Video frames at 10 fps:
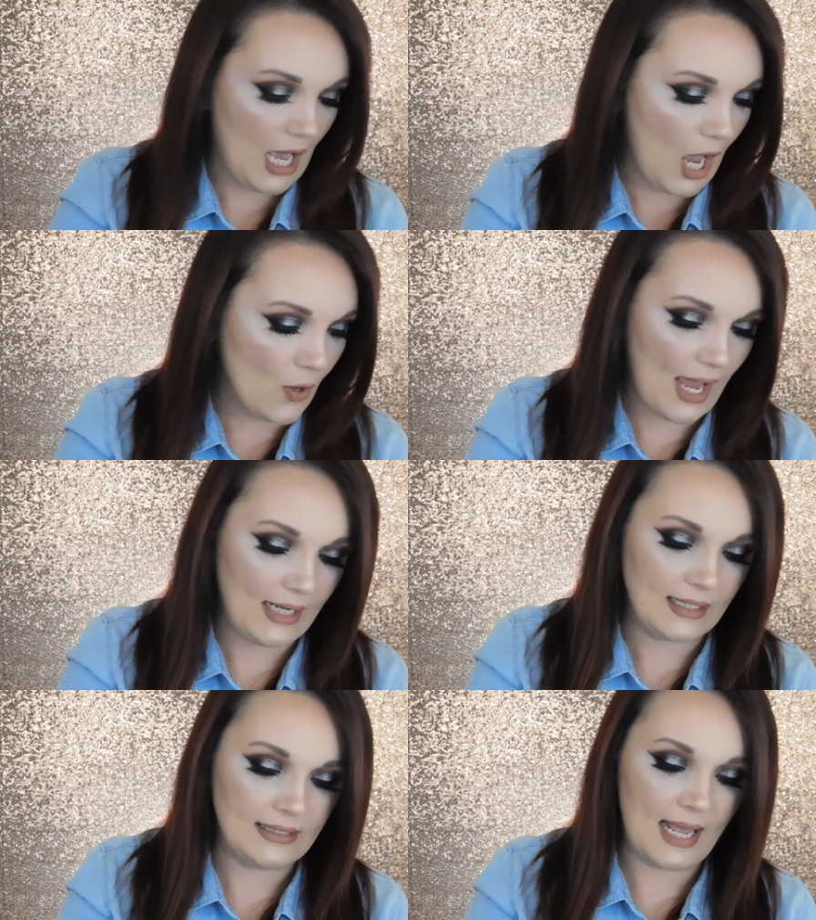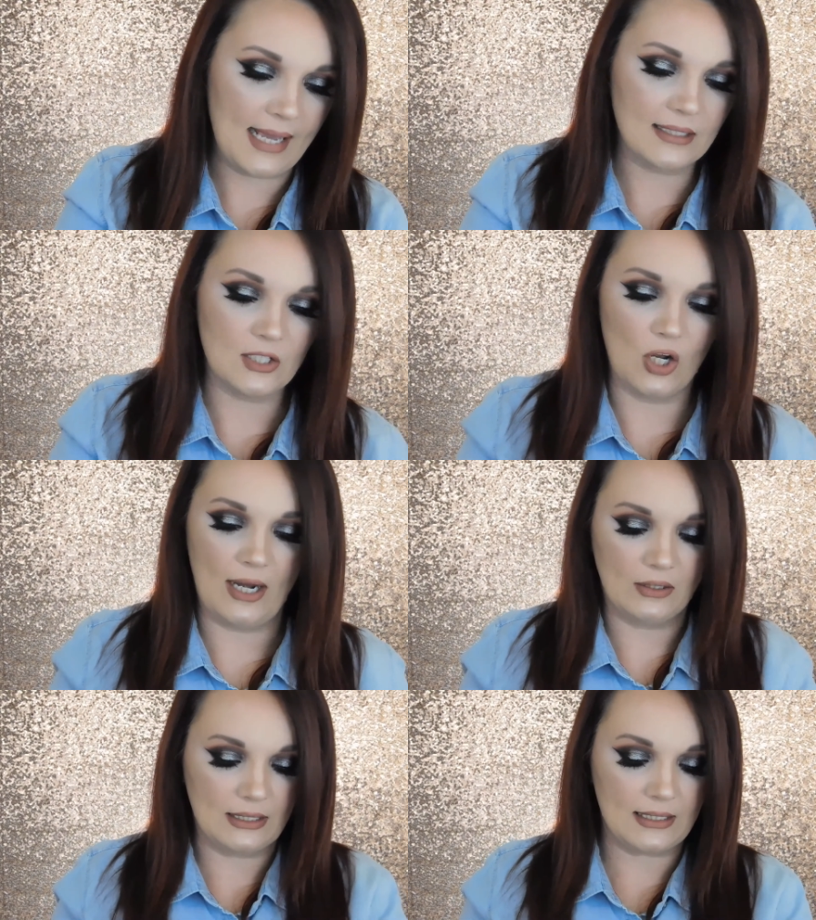Okay, next on
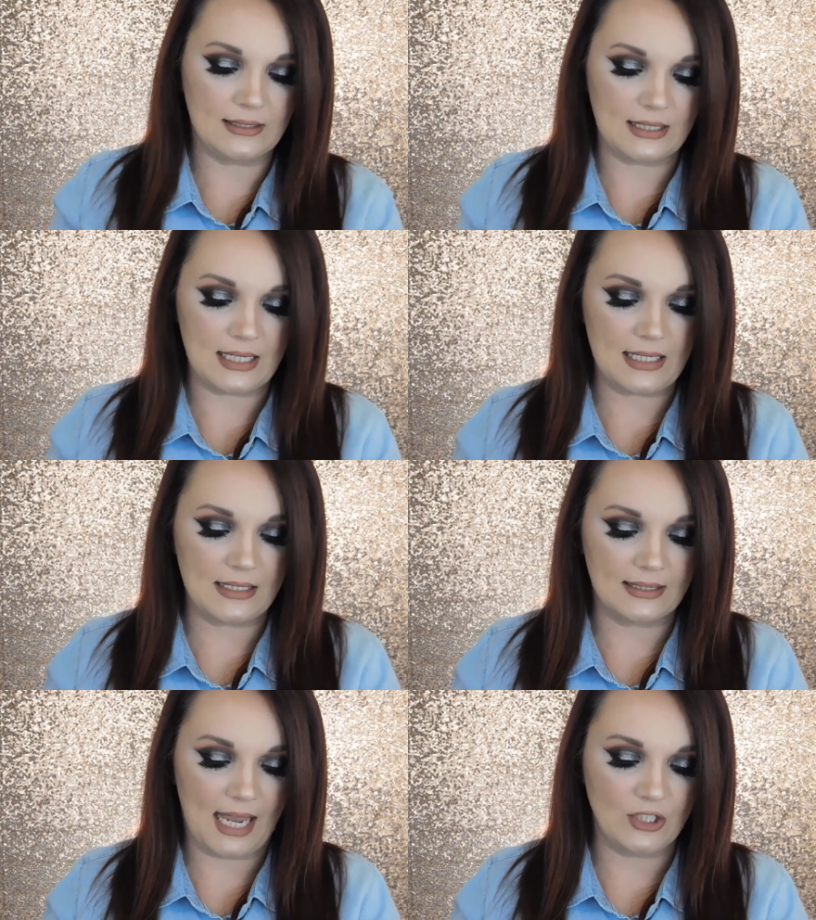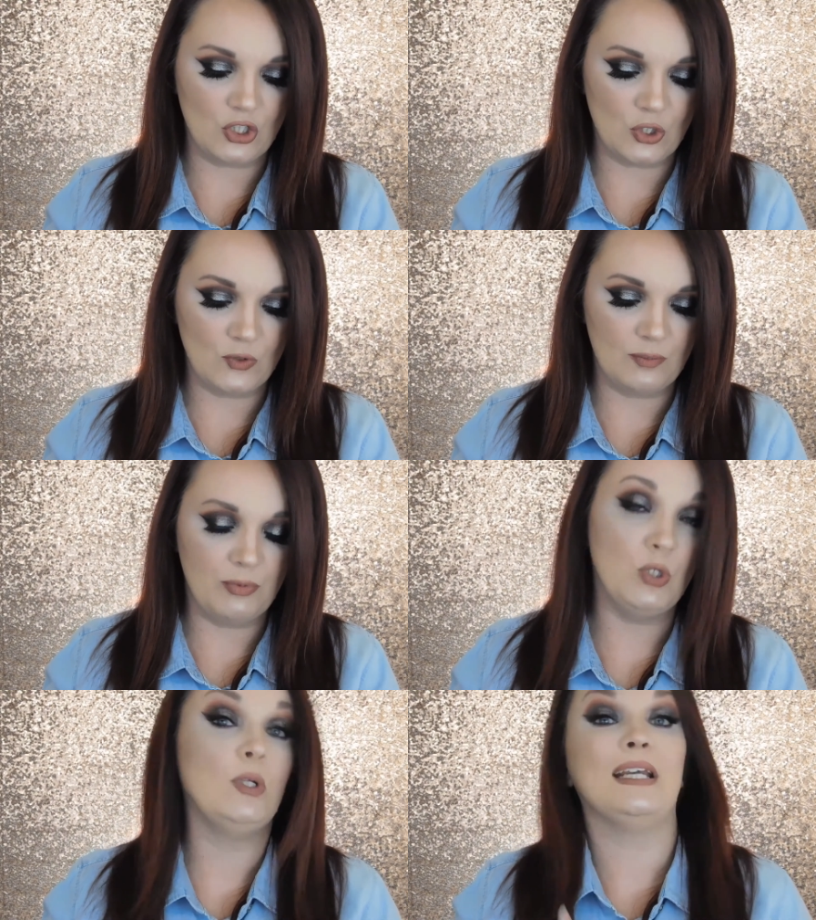our list is a Juice
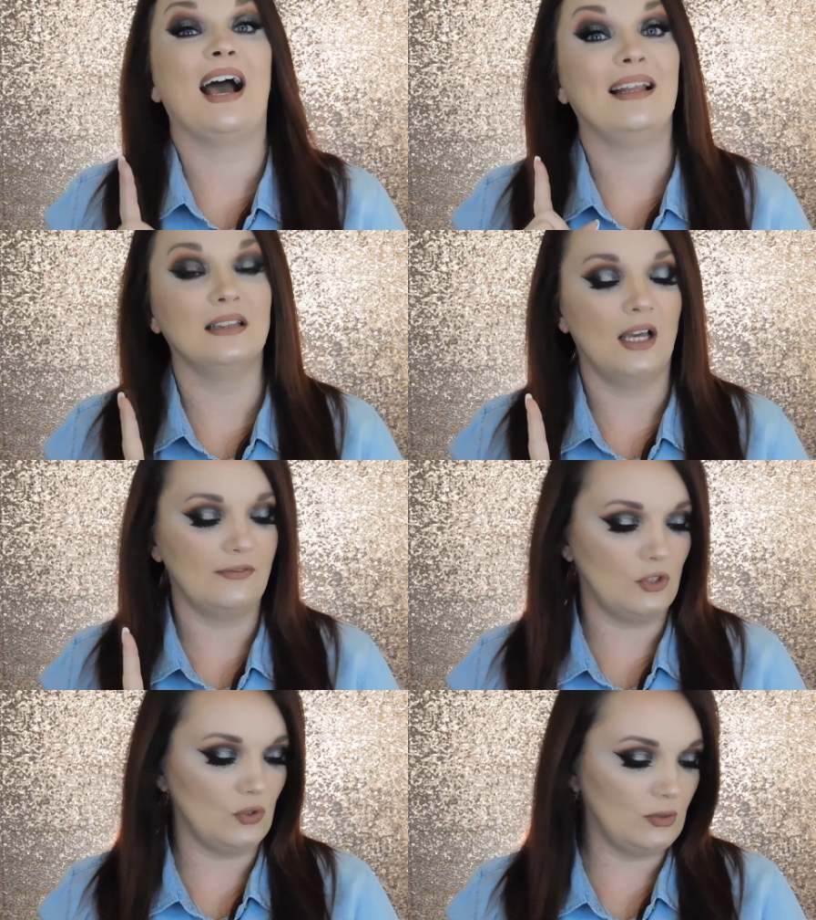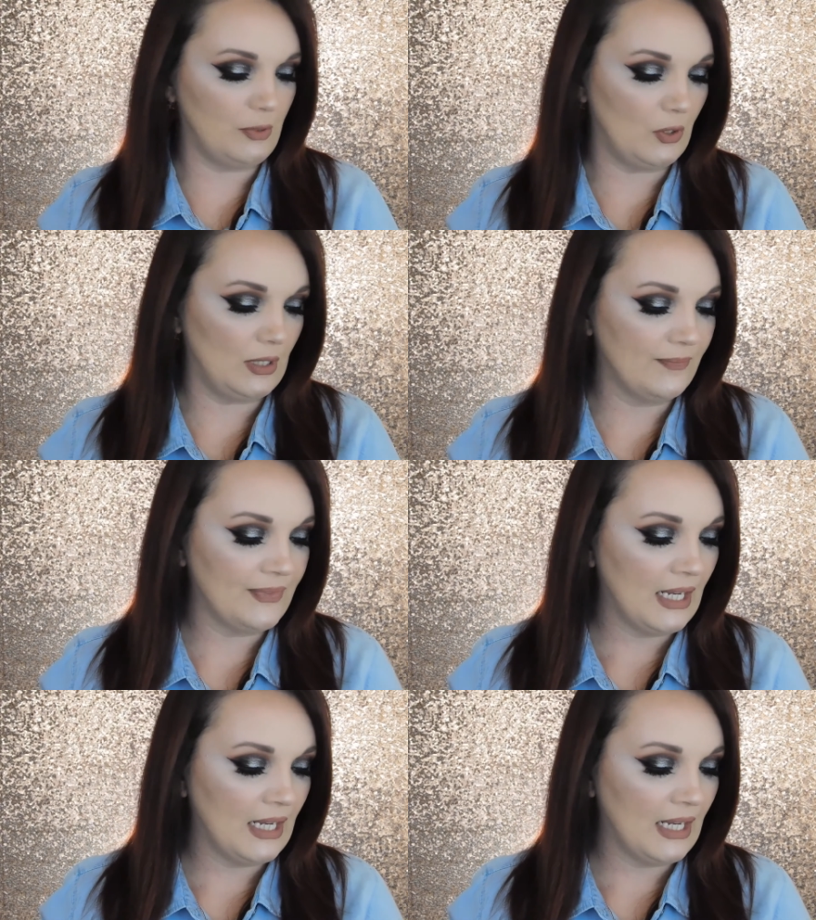Beauty. I love Juice Beauty.